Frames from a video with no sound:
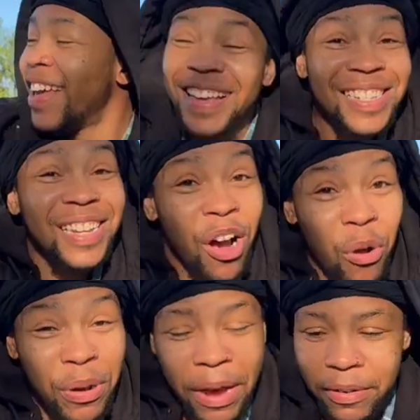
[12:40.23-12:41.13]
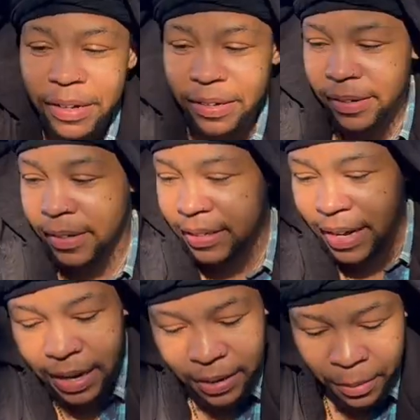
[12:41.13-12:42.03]
It's cold out here.
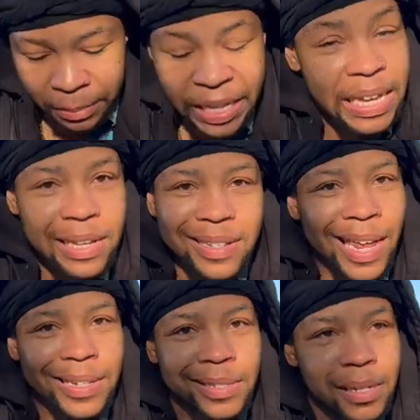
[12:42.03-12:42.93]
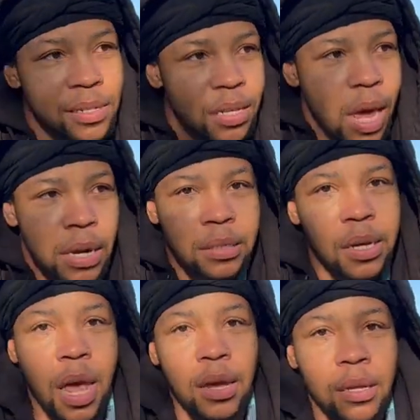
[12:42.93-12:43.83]
Damn, it's like 68
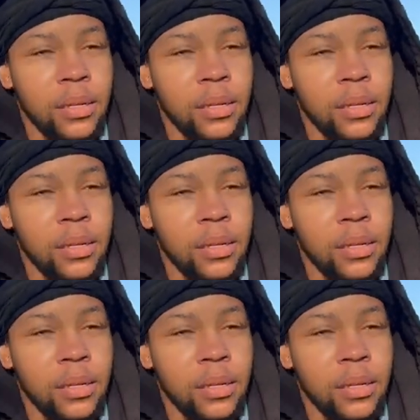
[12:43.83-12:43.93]
today.